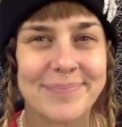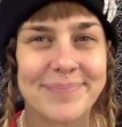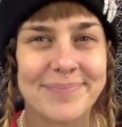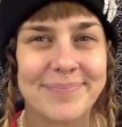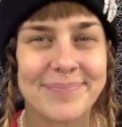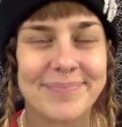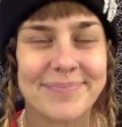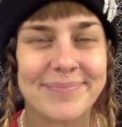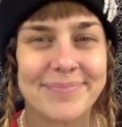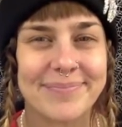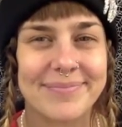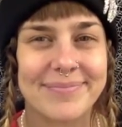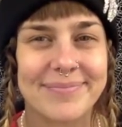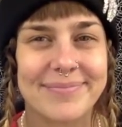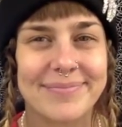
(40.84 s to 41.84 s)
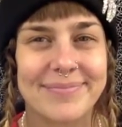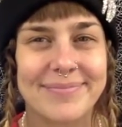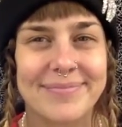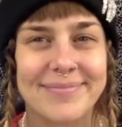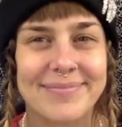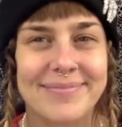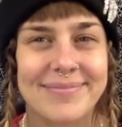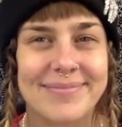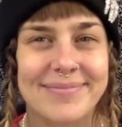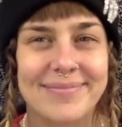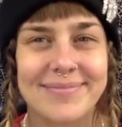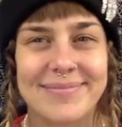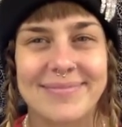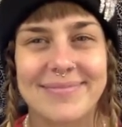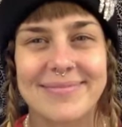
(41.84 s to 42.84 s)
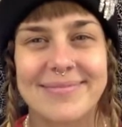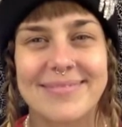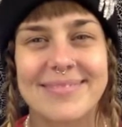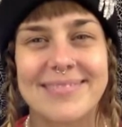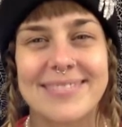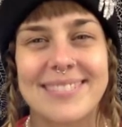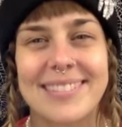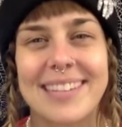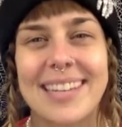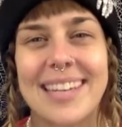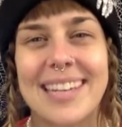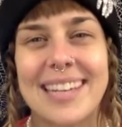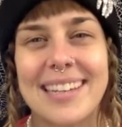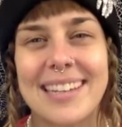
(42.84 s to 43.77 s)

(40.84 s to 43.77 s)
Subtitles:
(no one is talking)